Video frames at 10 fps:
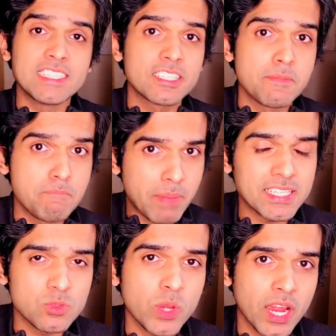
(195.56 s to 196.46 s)
And so the
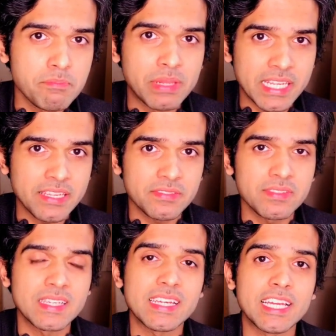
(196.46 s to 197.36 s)
best way, I believe,
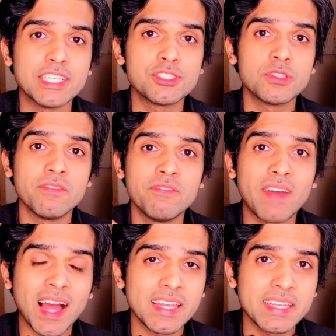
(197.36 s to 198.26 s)
is to
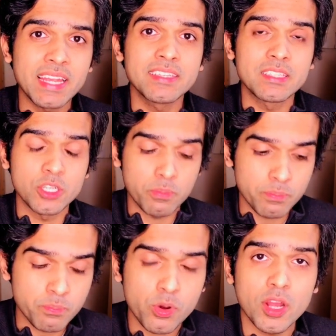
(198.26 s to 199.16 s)
validate your
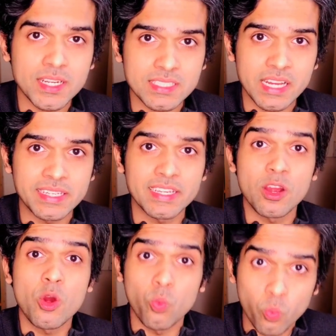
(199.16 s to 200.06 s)
product idea
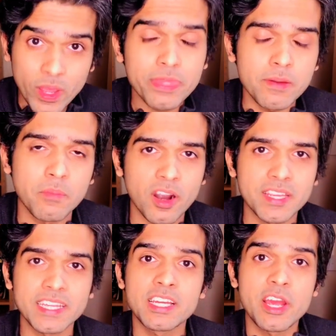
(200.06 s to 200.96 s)
with the
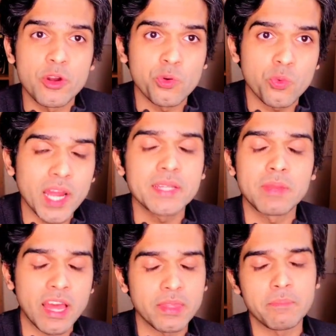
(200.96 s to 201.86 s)
market right
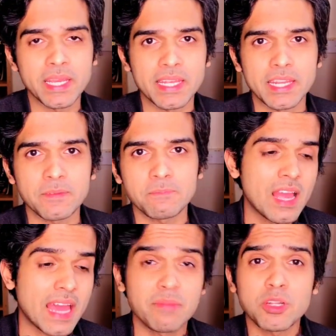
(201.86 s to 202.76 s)
at the beginning.
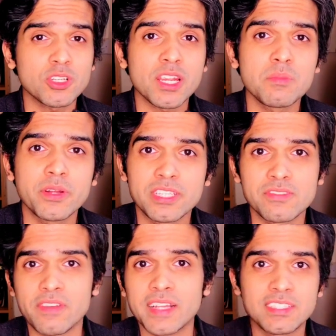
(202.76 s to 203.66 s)
And I'm not talking about this
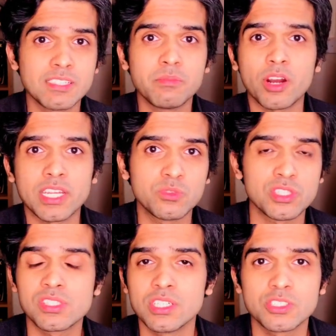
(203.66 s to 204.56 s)
fancy market
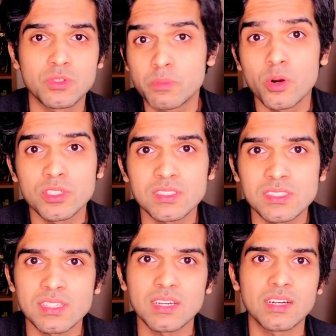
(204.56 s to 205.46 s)
research
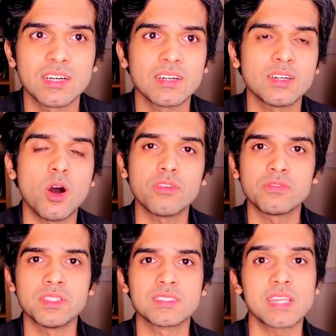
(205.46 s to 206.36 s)
reports
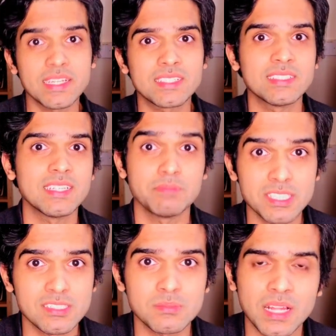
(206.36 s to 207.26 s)
often cited in
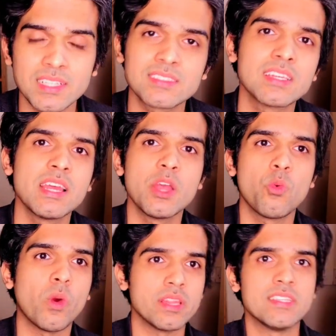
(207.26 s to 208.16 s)
business plans
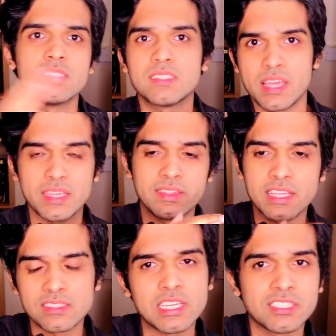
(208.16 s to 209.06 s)
where they say
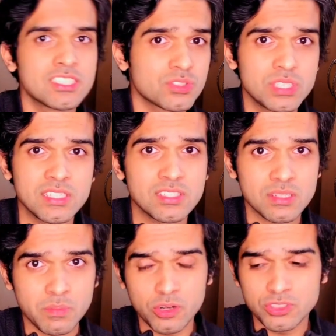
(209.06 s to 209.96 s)
this industry is
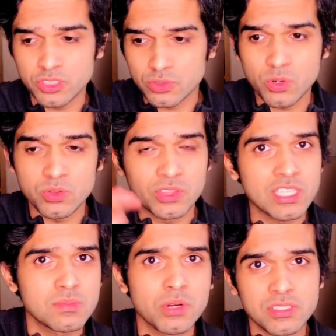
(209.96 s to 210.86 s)
about to grow
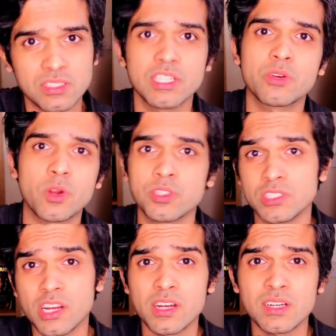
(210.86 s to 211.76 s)
this % year on
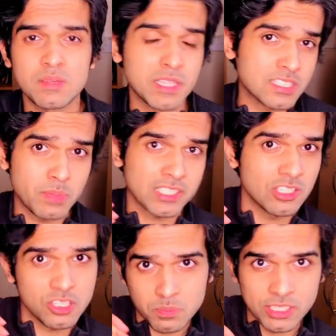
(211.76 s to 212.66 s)
year,
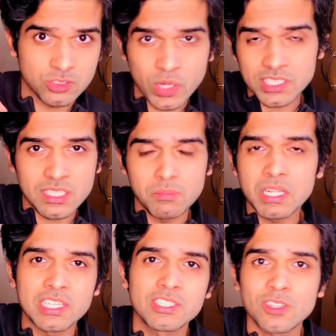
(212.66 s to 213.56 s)
expected to be $20
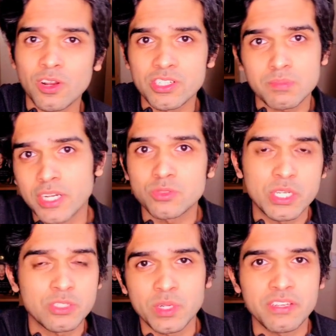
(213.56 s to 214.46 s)
billion by
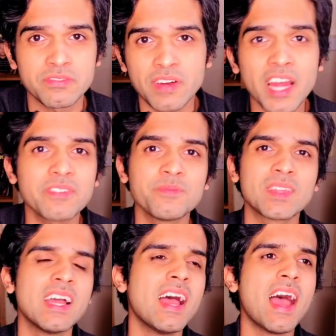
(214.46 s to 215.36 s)
2025.
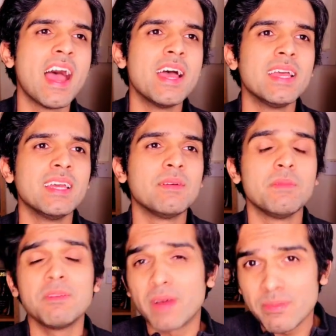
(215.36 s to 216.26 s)

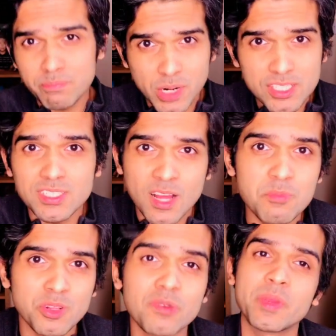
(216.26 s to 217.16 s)
In my personal
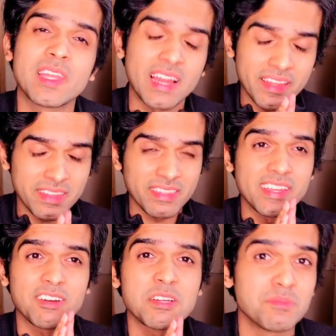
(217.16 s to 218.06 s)
humble opinion, I think they
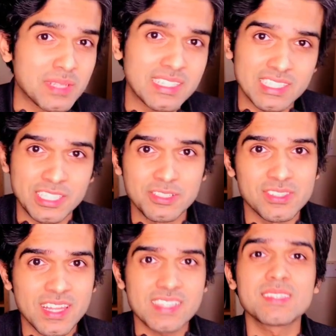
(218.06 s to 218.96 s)
are completely
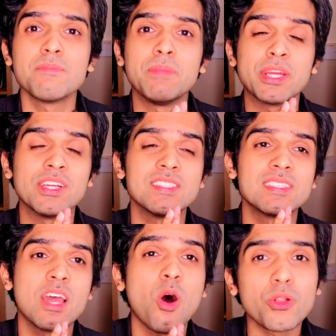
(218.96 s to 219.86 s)
useless,
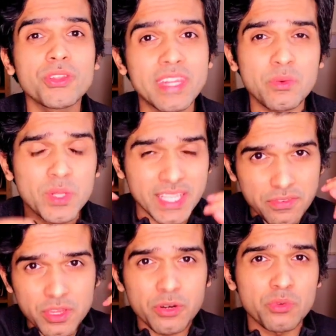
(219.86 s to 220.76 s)
because although they will give
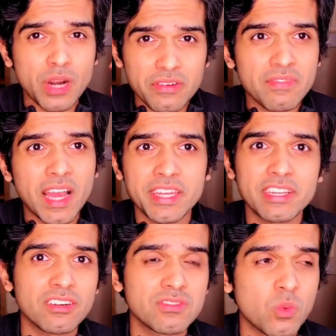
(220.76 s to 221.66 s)
you a rough idea
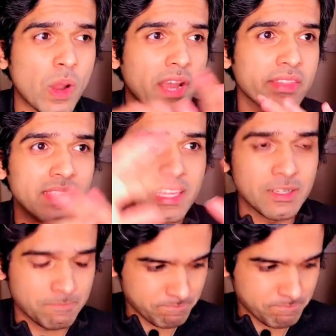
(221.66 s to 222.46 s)
of where the